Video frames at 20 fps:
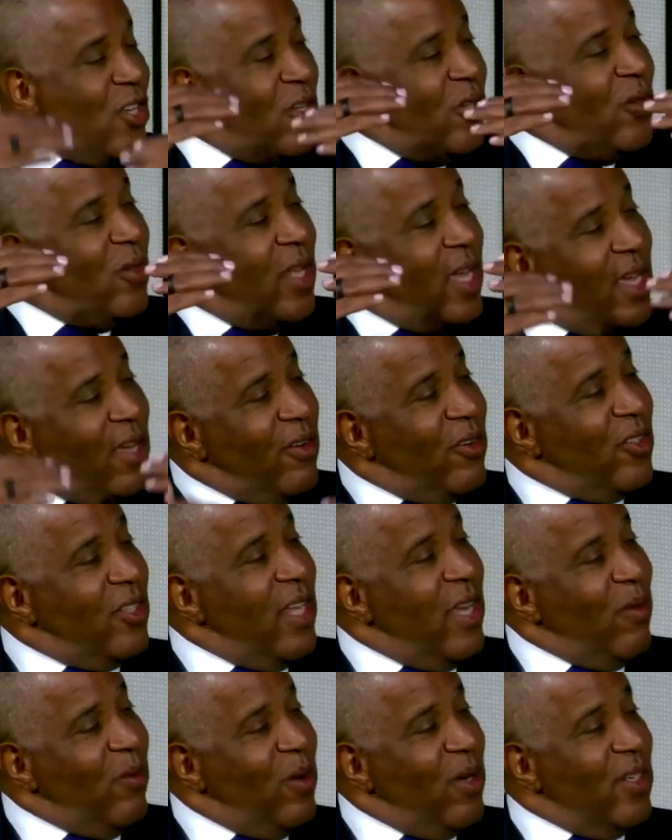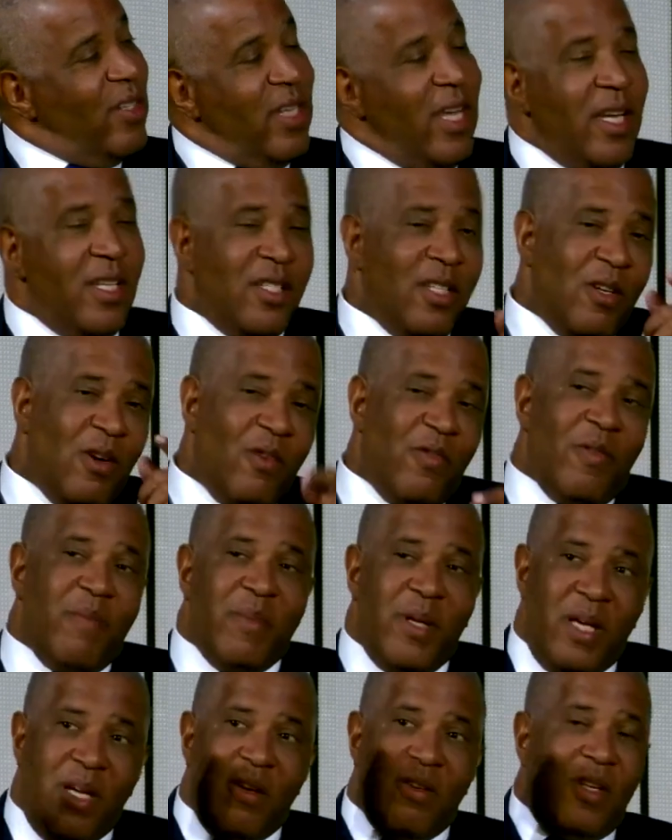Do they understand what it takes to go
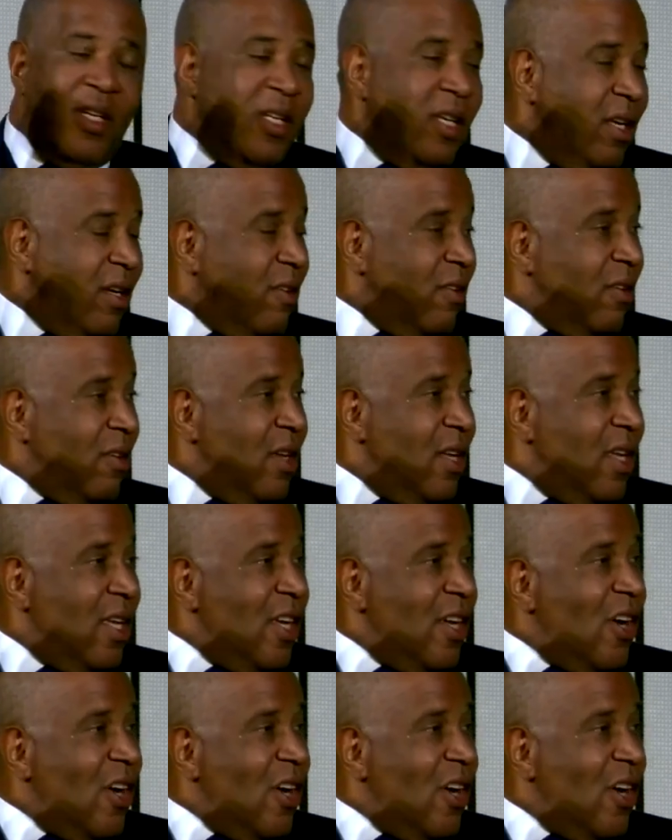from here to here?